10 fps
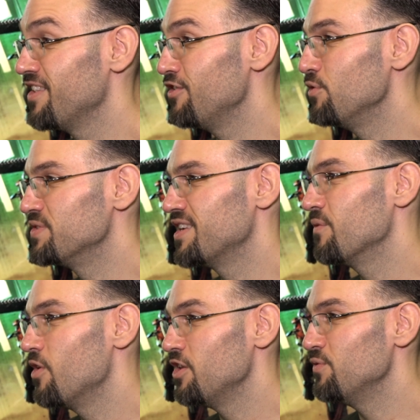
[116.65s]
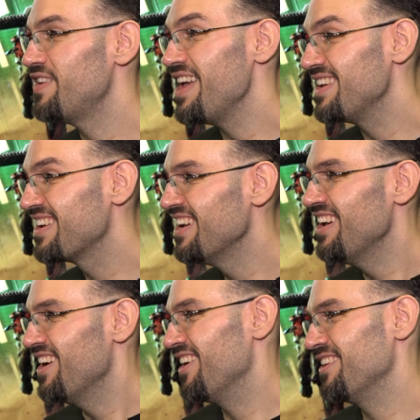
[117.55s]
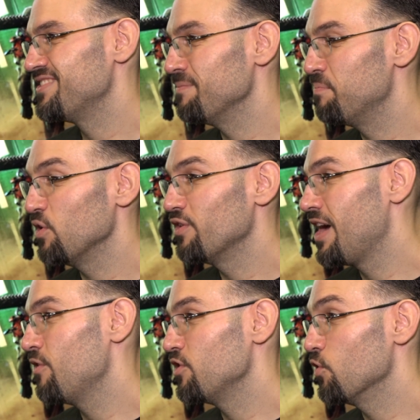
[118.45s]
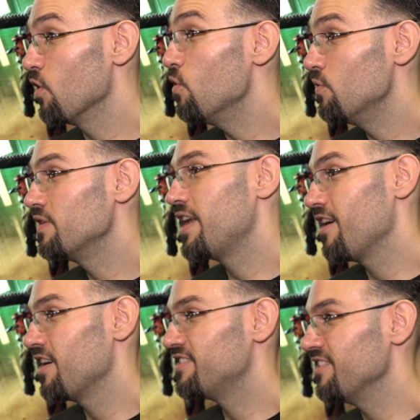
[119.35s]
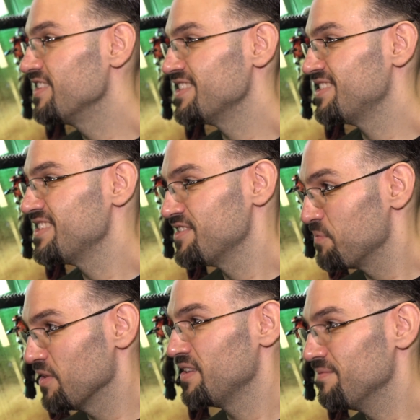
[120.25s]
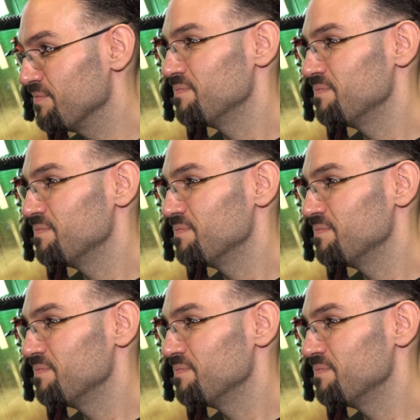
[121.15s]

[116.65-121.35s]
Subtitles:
and then using what you take to build out your own character. This is really,